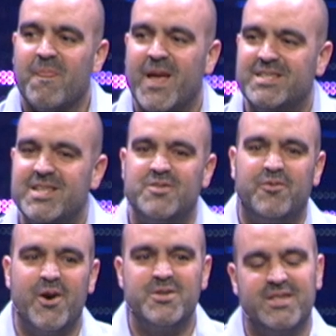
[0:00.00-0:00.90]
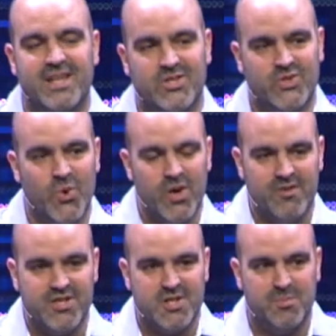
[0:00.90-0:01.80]
It's this verse that's sort
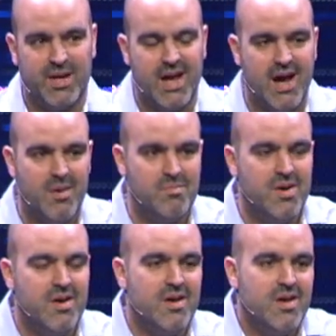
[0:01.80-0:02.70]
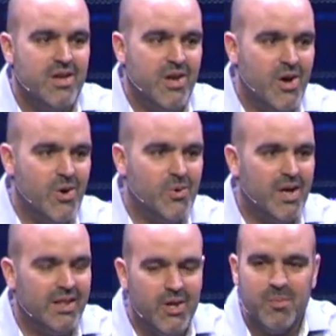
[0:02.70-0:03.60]
of just become,
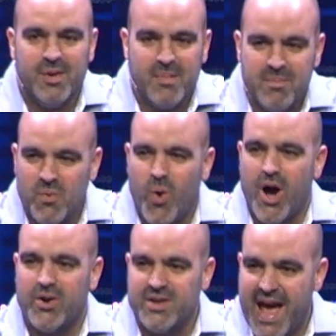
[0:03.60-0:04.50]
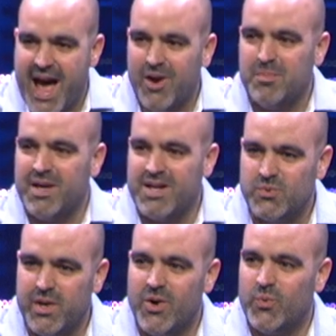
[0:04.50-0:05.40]
a little bit maybe watered down because
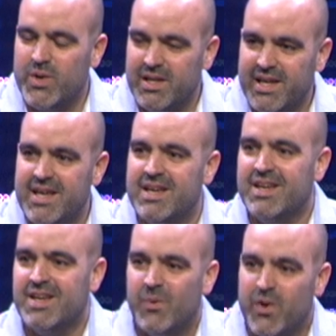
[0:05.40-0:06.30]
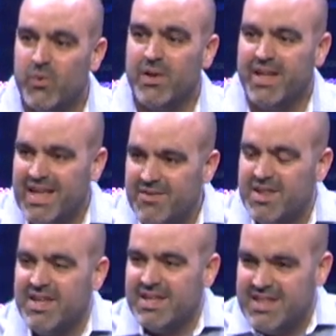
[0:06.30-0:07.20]
we don't really give
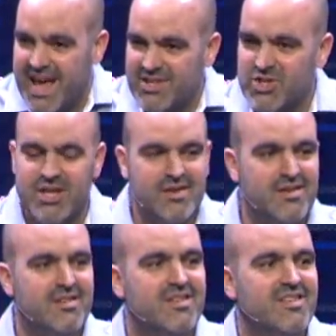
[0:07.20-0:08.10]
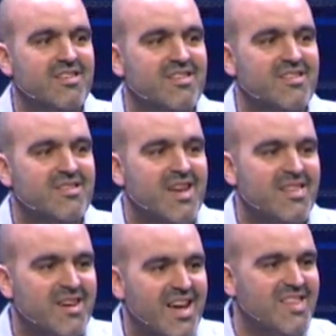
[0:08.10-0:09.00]
it the attention
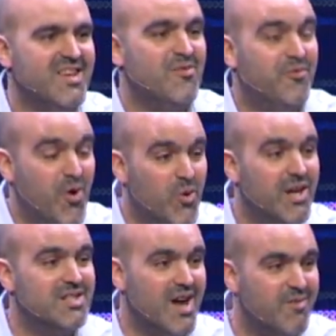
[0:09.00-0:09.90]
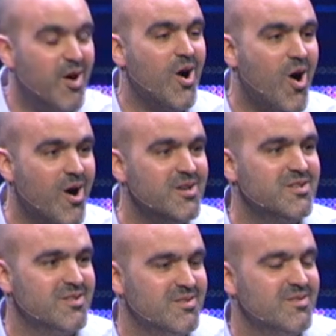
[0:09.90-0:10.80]
and the focus of our hearts.